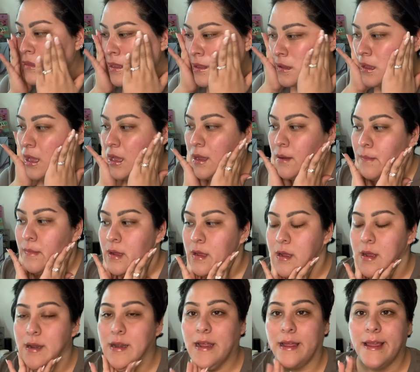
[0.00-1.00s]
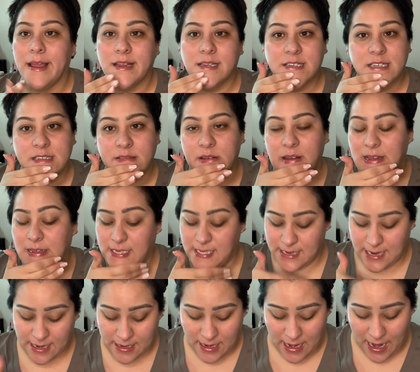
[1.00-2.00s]
not age as fast.
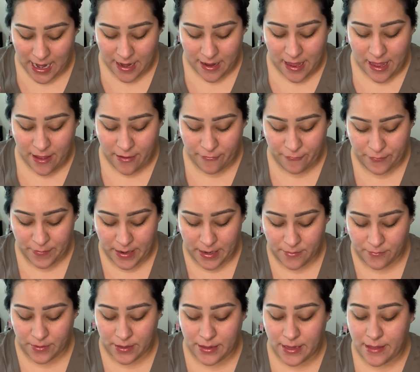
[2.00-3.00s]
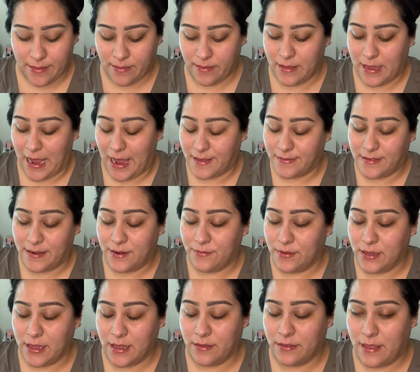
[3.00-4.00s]
And I have been I didn't
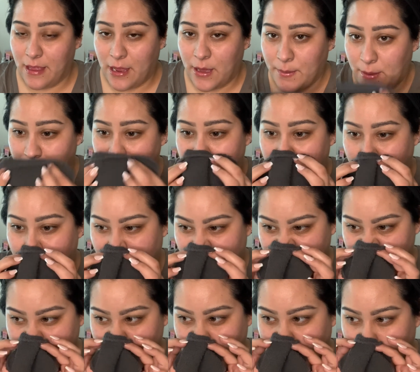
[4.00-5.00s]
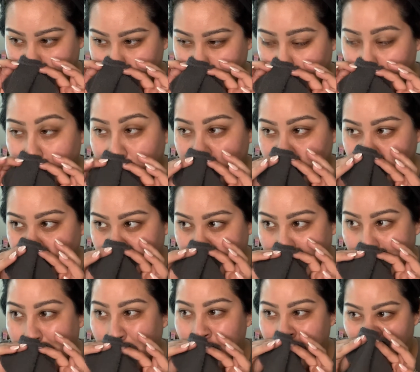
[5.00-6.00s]
really think about that much when I was younger, but
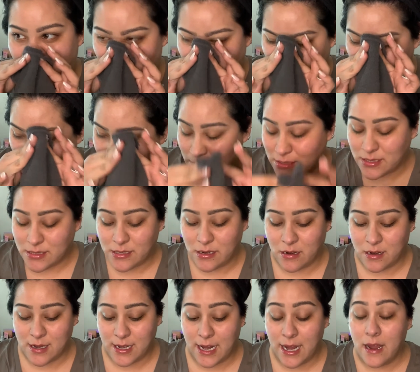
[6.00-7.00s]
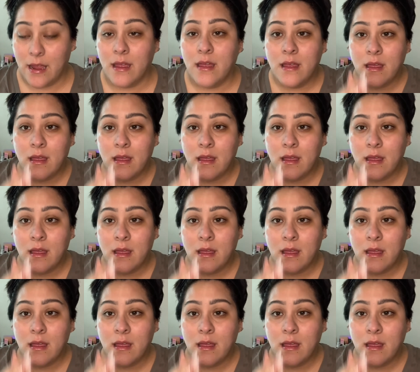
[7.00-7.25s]
now that I'm almost 30,